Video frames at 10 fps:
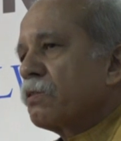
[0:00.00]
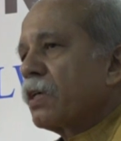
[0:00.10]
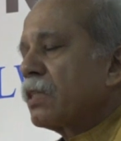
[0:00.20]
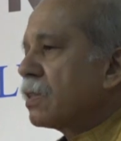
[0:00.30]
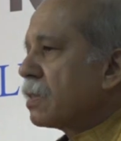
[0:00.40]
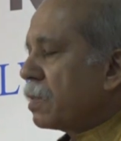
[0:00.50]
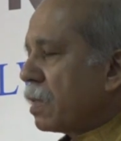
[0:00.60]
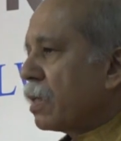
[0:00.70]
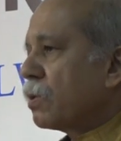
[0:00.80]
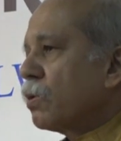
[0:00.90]
of Rajasthan
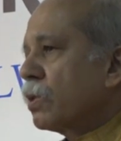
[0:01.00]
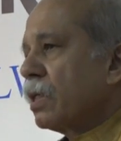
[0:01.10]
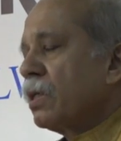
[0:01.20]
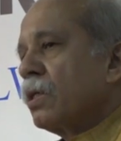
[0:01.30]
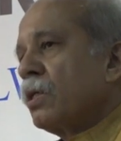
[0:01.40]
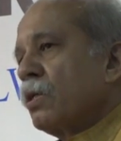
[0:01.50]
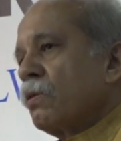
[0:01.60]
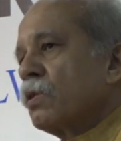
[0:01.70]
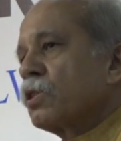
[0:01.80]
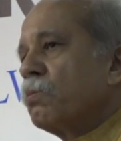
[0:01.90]
High Court
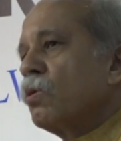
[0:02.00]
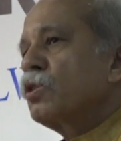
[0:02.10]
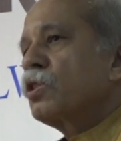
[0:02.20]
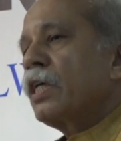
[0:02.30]
was the most